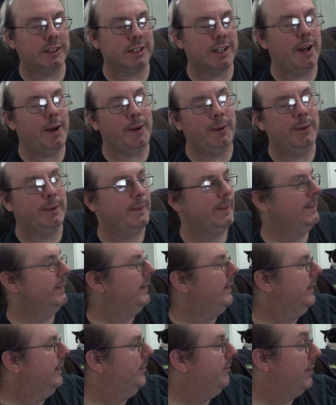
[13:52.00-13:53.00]
So,
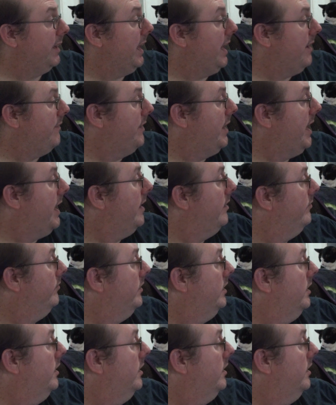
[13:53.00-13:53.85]
but I have that.